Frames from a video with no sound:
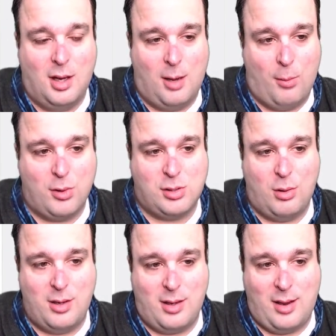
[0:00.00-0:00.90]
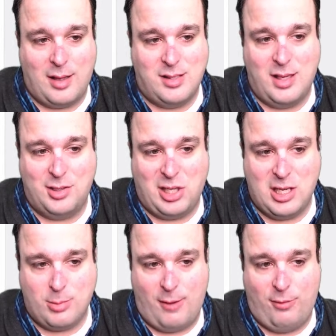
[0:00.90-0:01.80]
Also, I see it
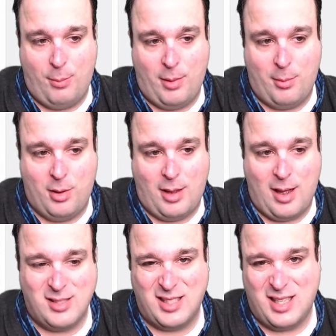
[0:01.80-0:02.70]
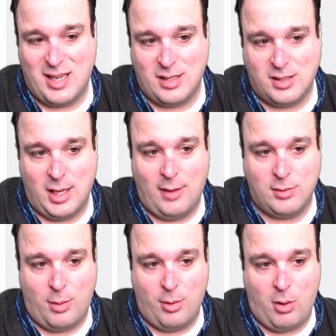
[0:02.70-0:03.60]
changed my flip because I didn't hit save,
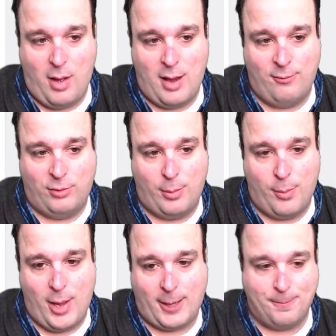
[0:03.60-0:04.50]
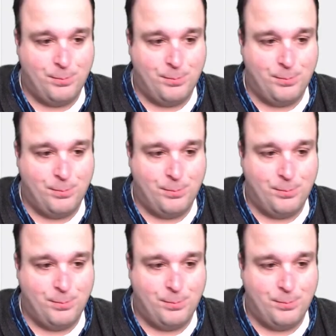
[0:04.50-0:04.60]
so I'm going to go ahead and flip it back.